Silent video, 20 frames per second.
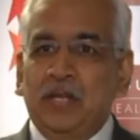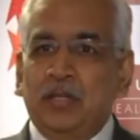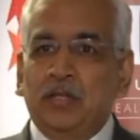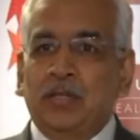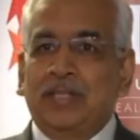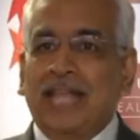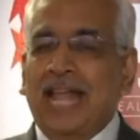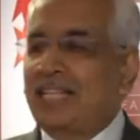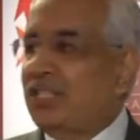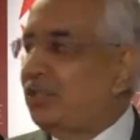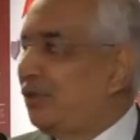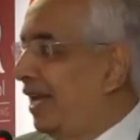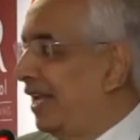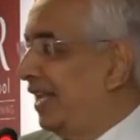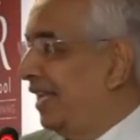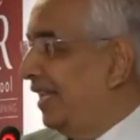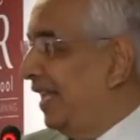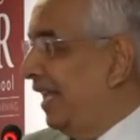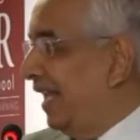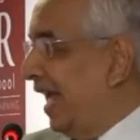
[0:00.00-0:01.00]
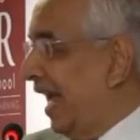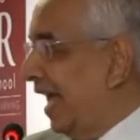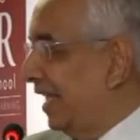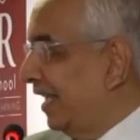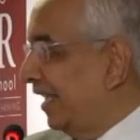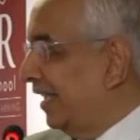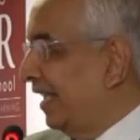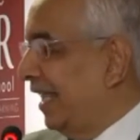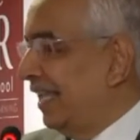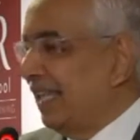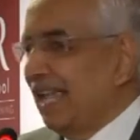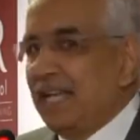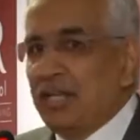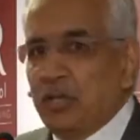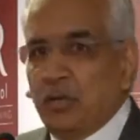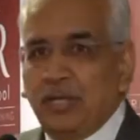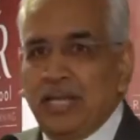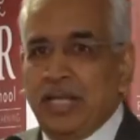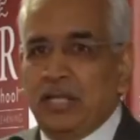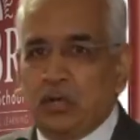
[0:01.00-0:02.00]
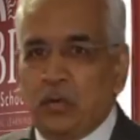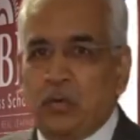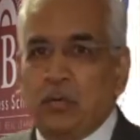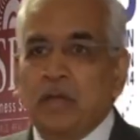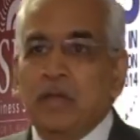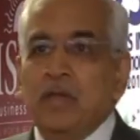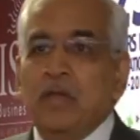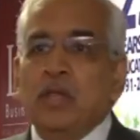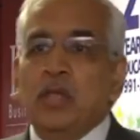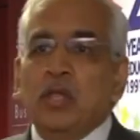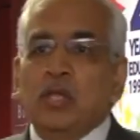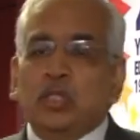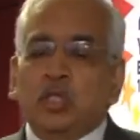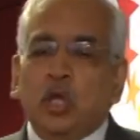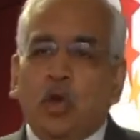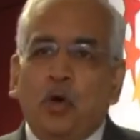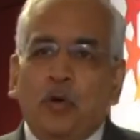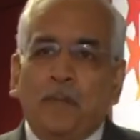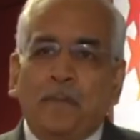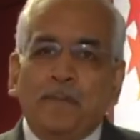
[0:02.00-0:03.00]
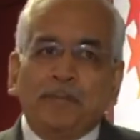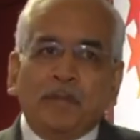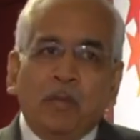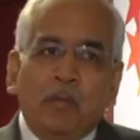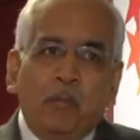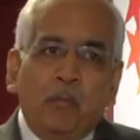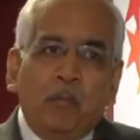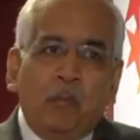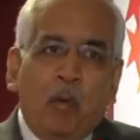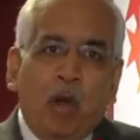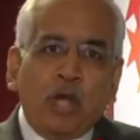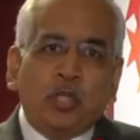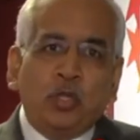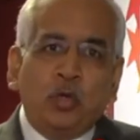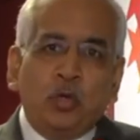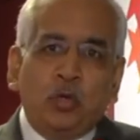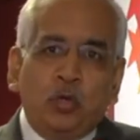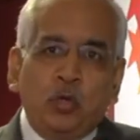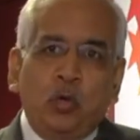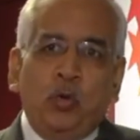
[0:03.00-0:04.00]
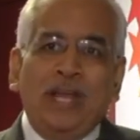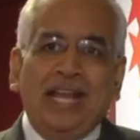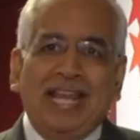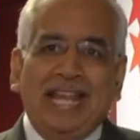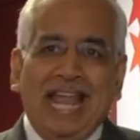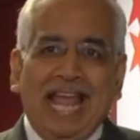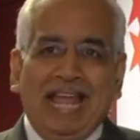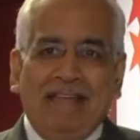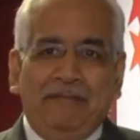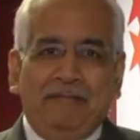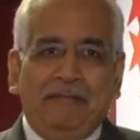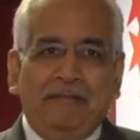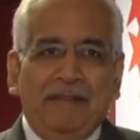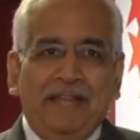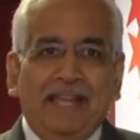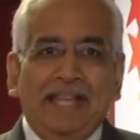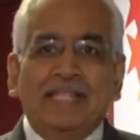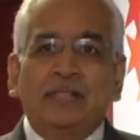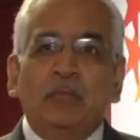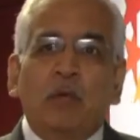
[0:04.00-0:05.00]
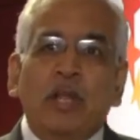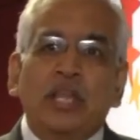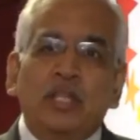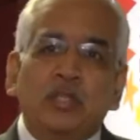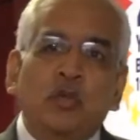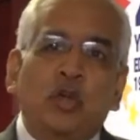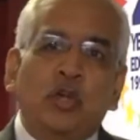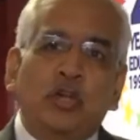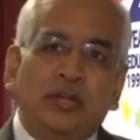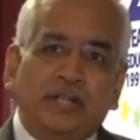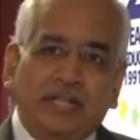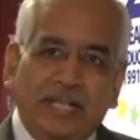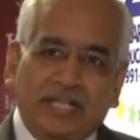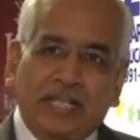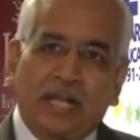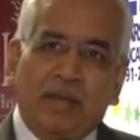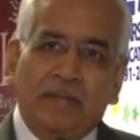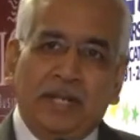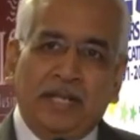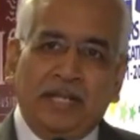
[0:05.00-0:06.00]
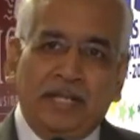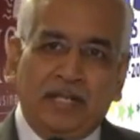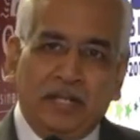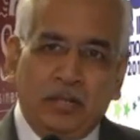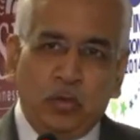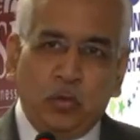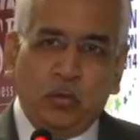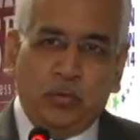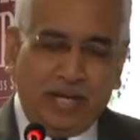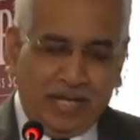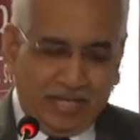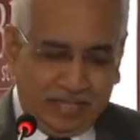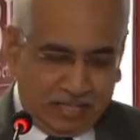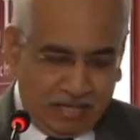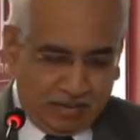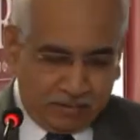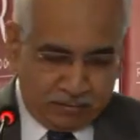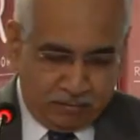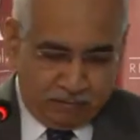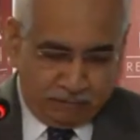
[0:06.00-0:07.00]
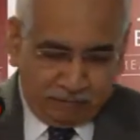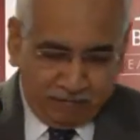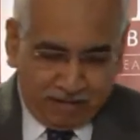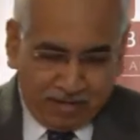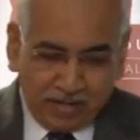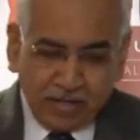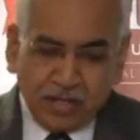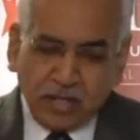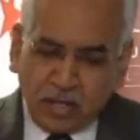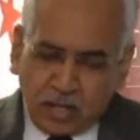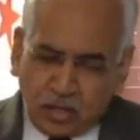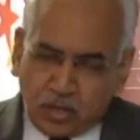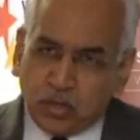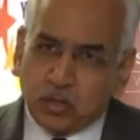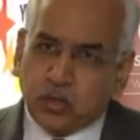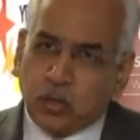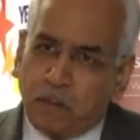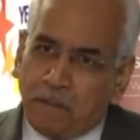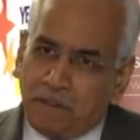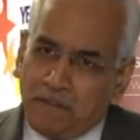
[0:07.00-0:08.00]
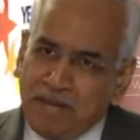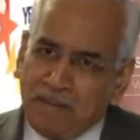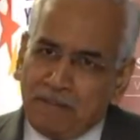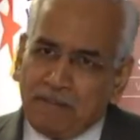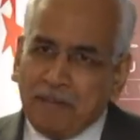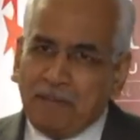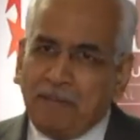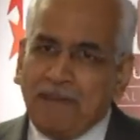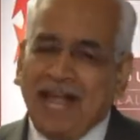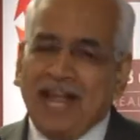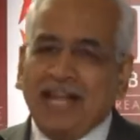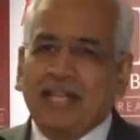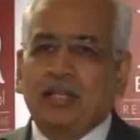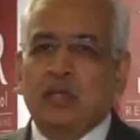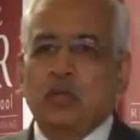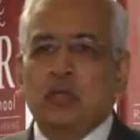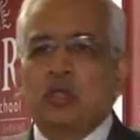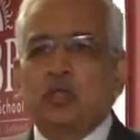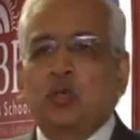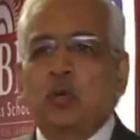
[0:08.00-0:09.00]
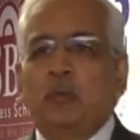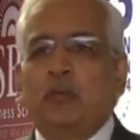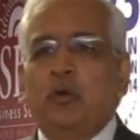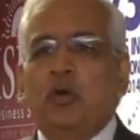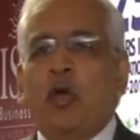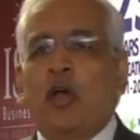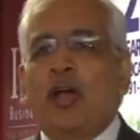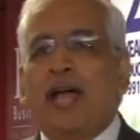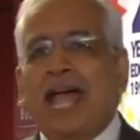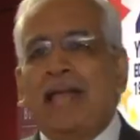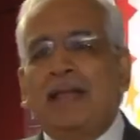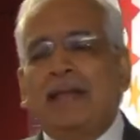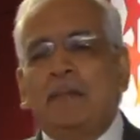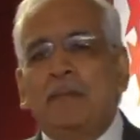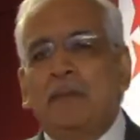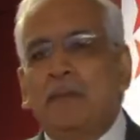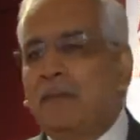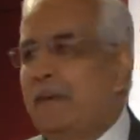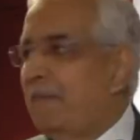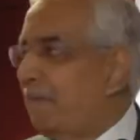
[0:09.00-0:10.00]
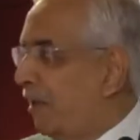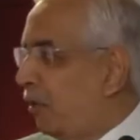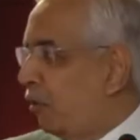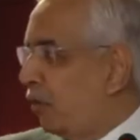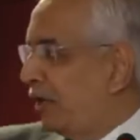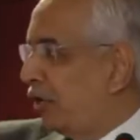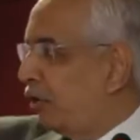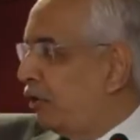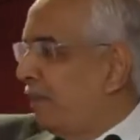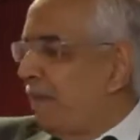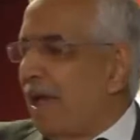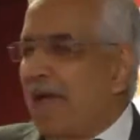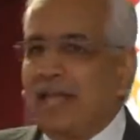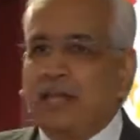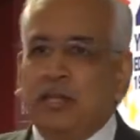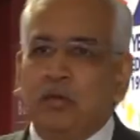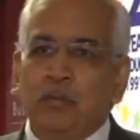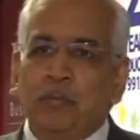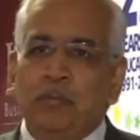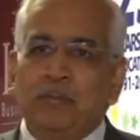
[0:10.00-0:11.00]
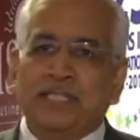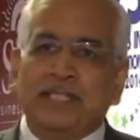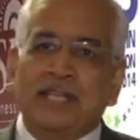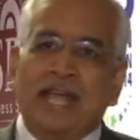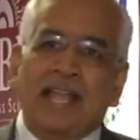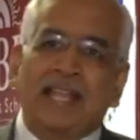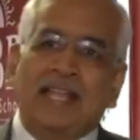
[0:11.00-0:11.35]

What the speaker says: So that's really the other thing that you need to. So what you do in life is what is going to determine you in terms of, so be prepared to stoop to conquer. I remember my own, I knew Mr.